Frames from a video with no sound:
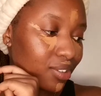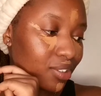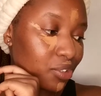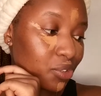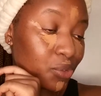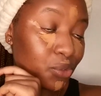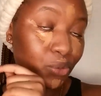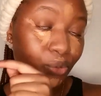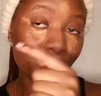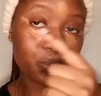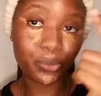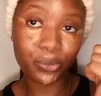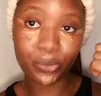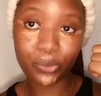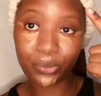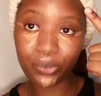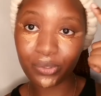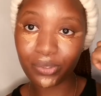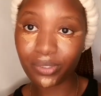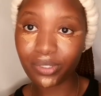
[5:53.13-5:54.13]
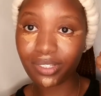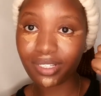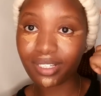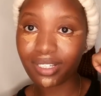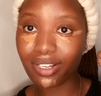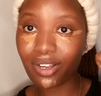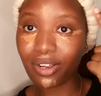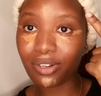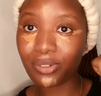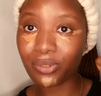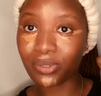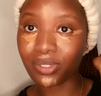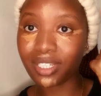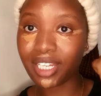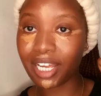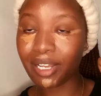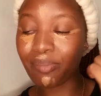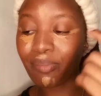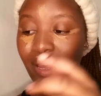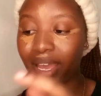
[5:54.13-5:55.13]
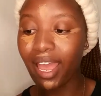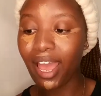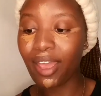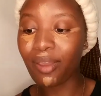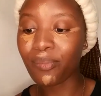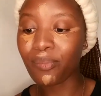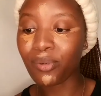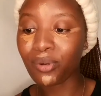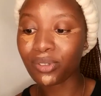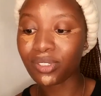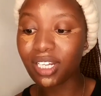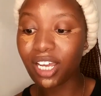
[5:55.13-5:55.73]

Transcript: to style my eyebrows.